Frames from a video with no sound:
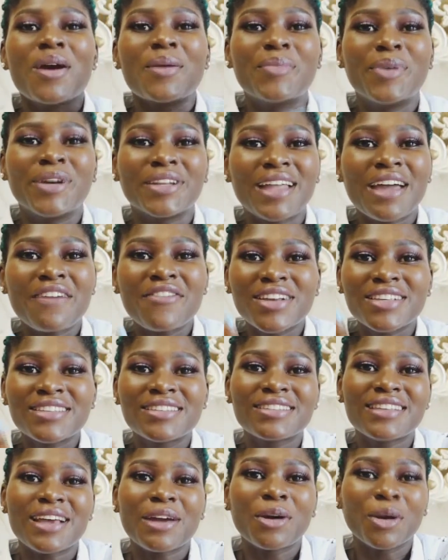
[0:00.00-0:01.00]
But ever
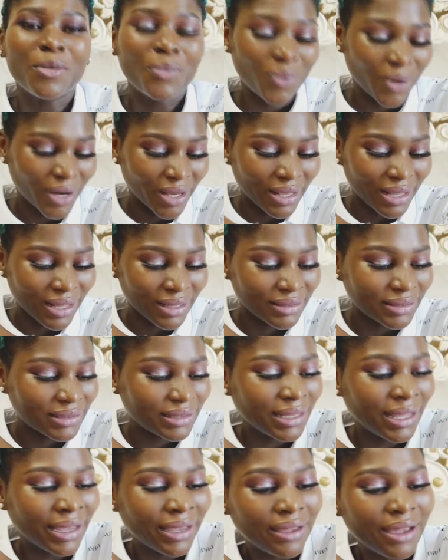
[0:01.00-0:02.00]
since I got pregnant,
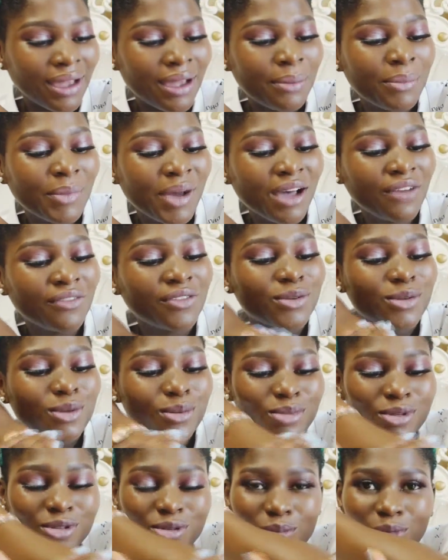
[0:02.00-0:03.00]
like, I'm having
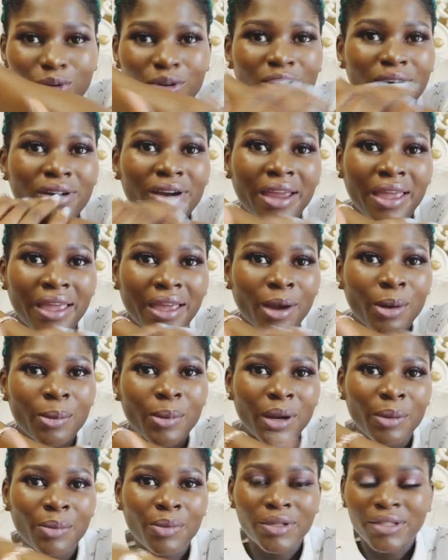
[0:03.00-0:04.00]
some small hair on
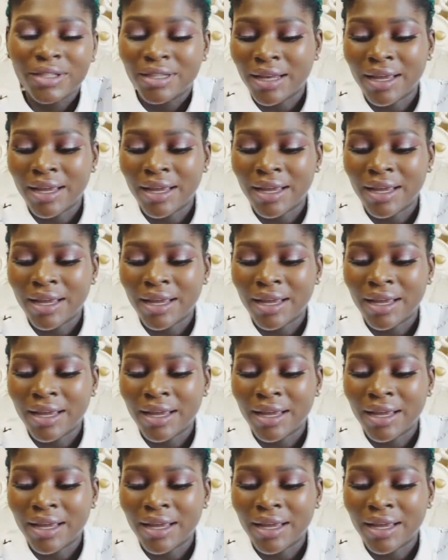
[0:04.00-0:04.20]
my body.